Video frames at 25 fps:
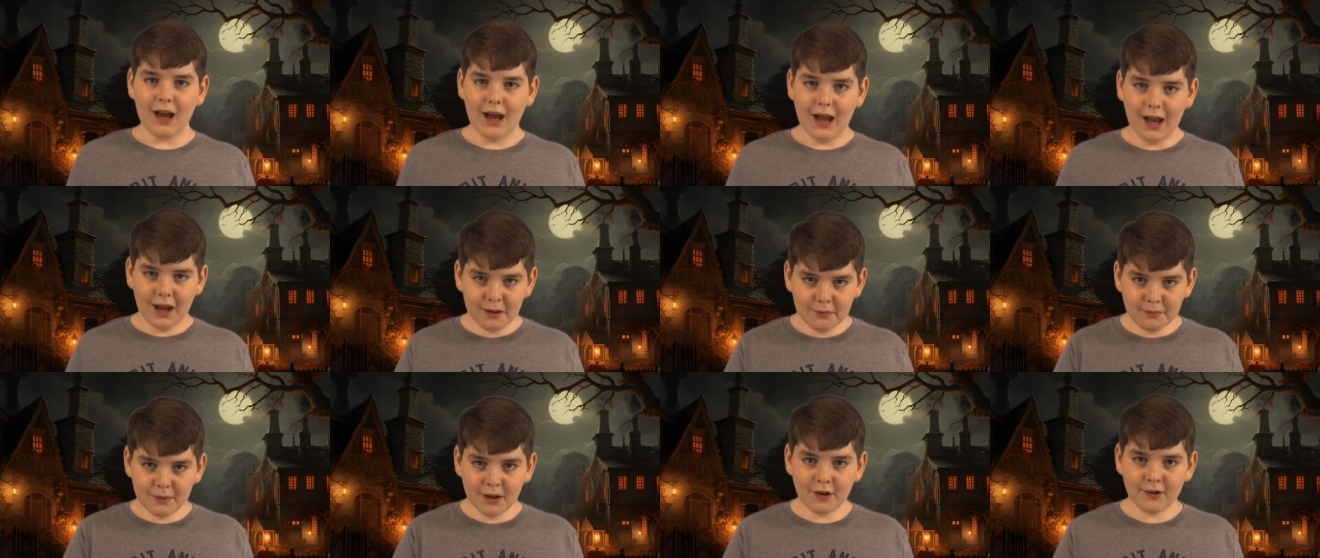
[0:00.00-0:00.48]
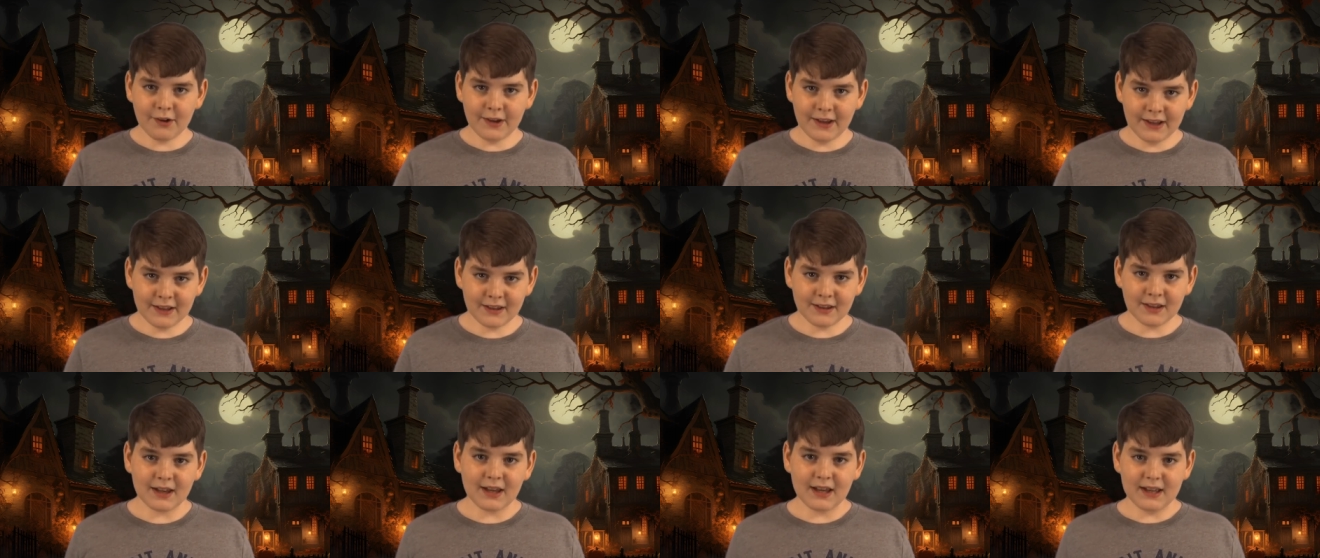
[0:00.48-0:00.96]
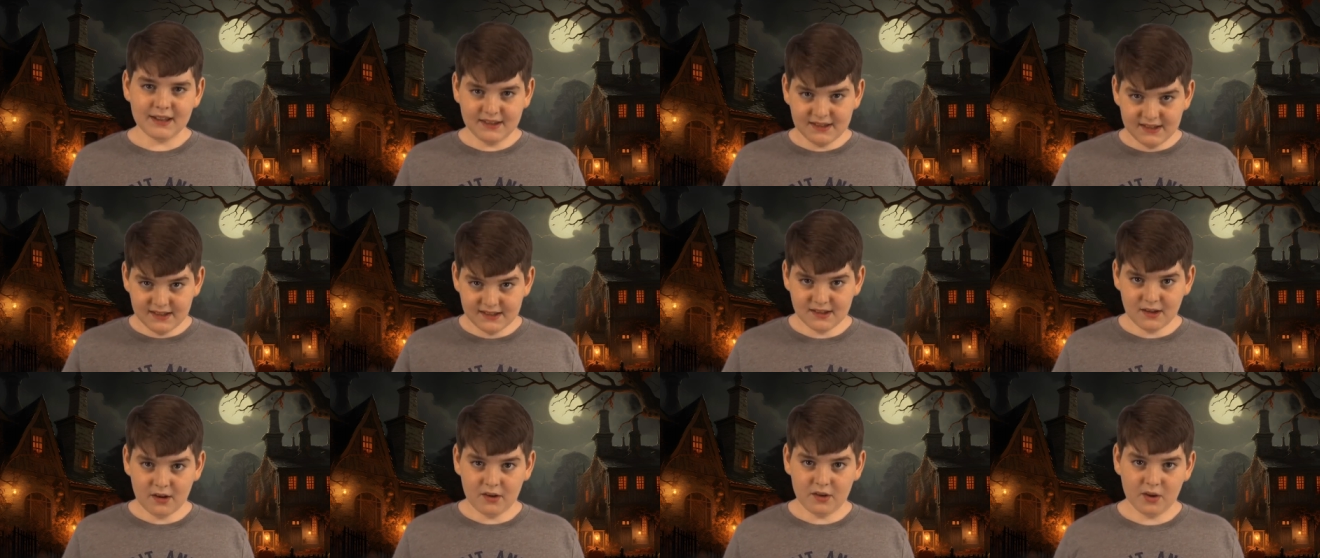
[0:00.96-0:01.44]
I'm Logan, and
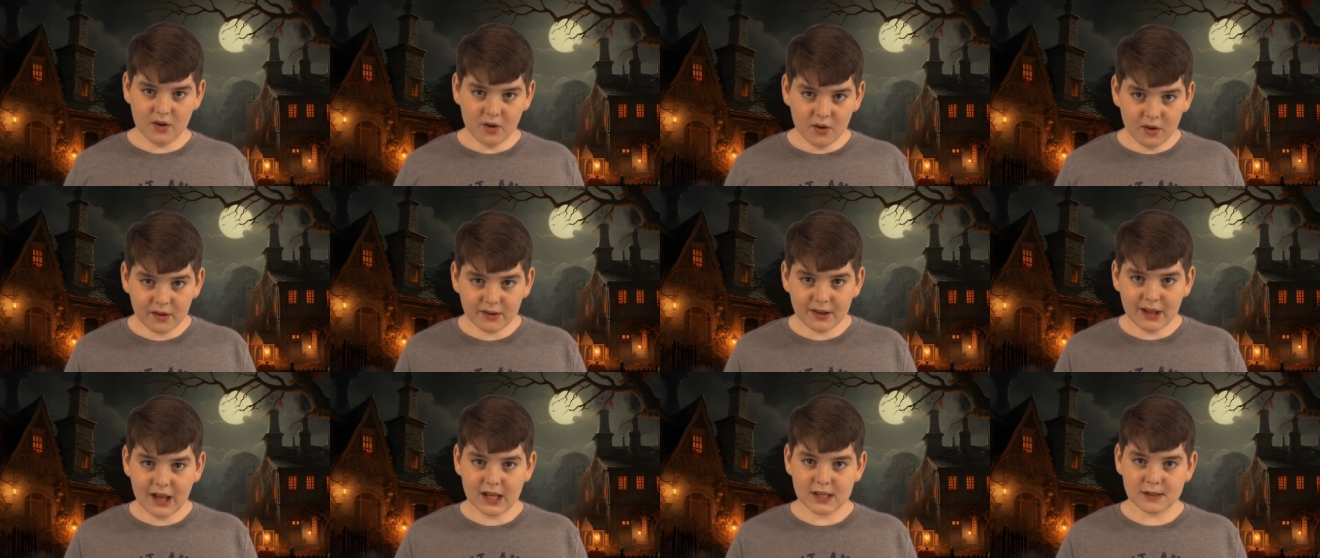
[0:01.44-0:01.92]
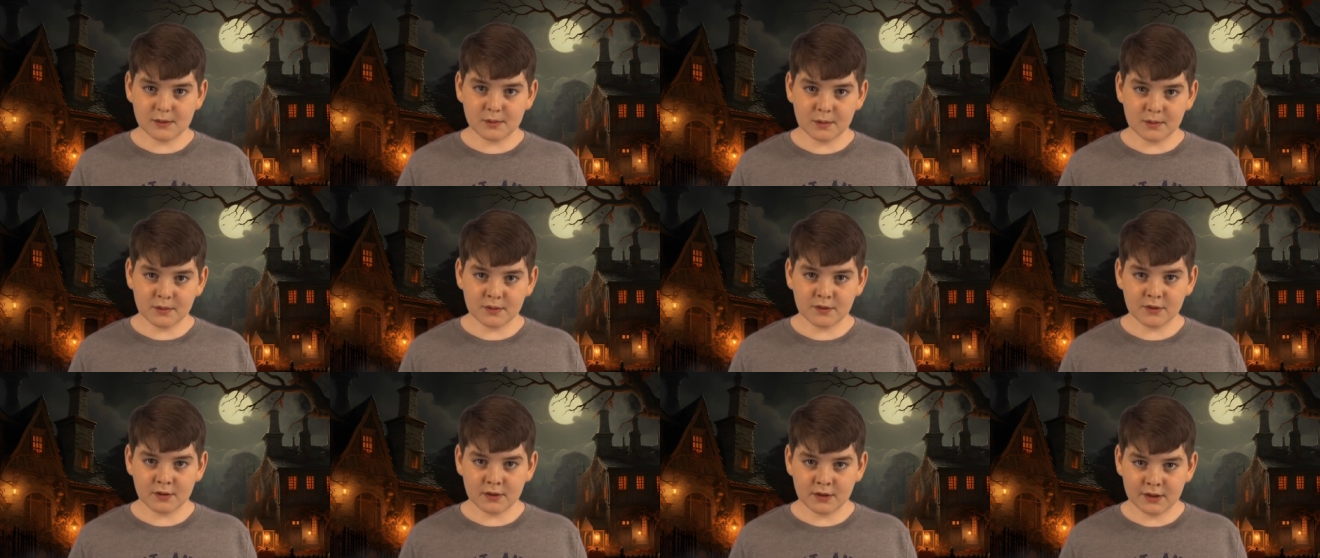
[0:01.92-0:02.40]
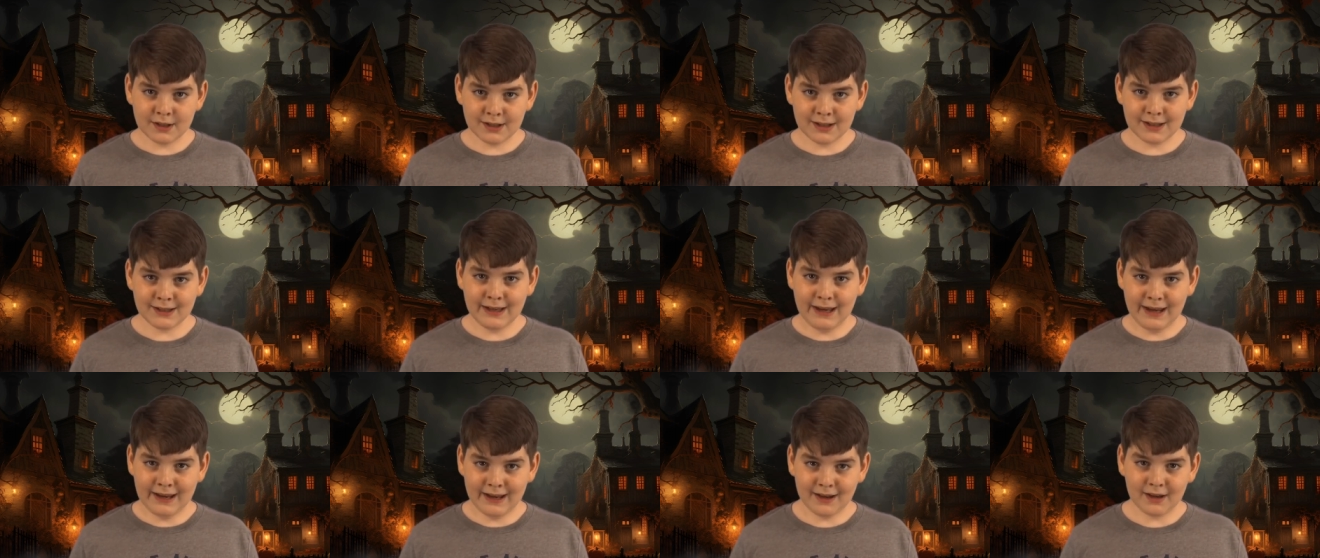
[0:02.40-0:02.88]
these are your announcements for
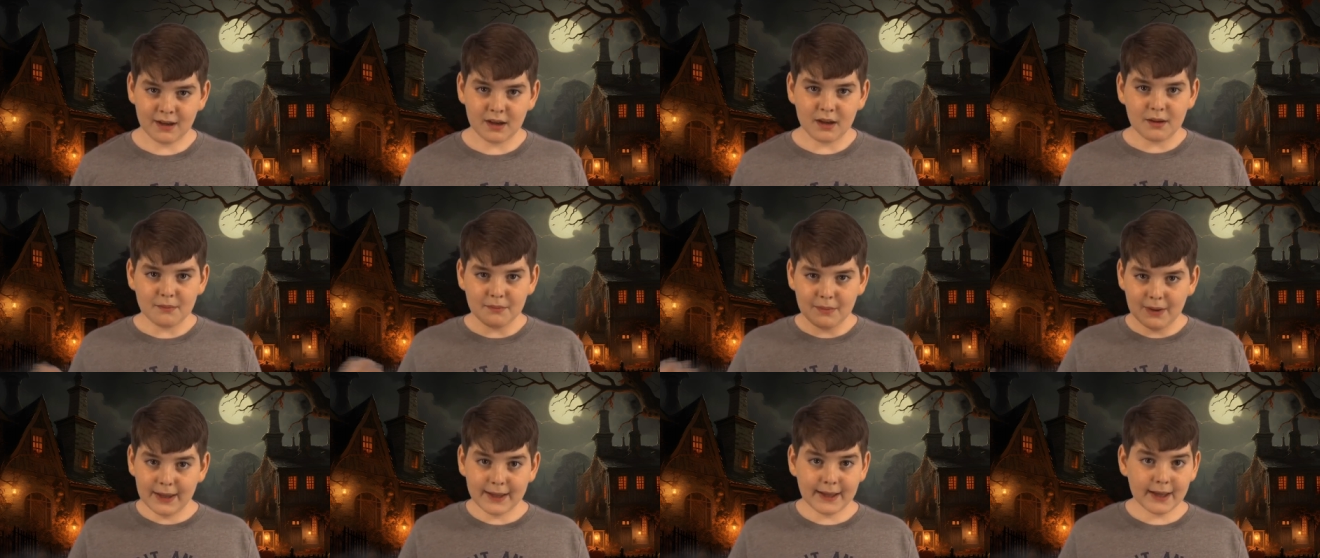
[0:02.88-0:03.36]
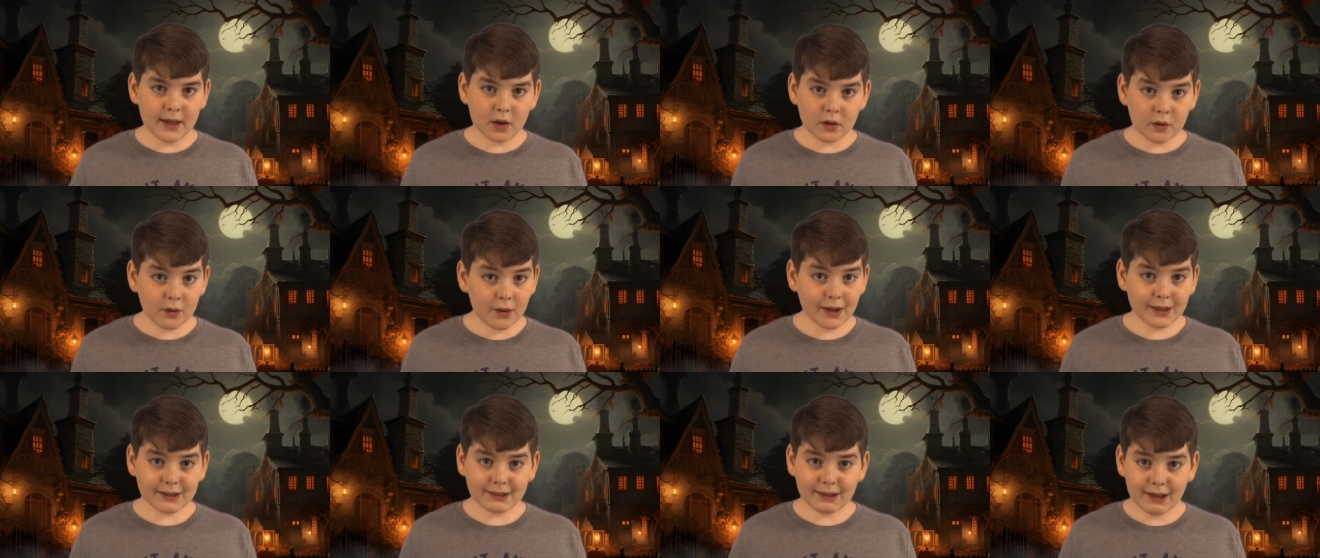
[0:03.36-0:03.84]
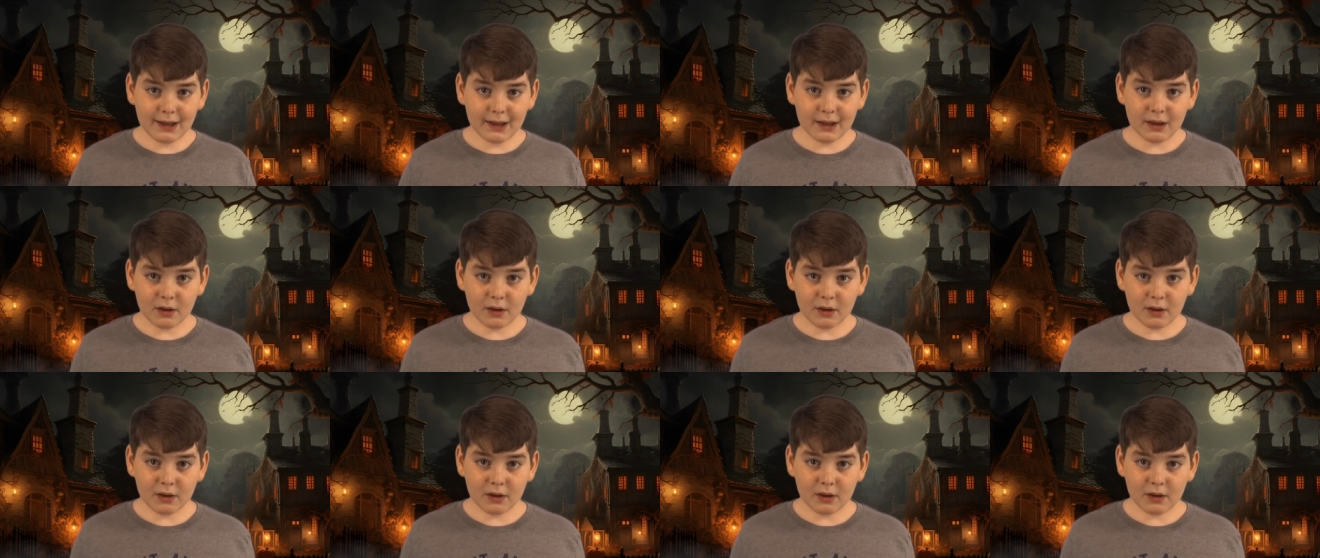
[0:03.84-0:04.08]
today. Make it a great day,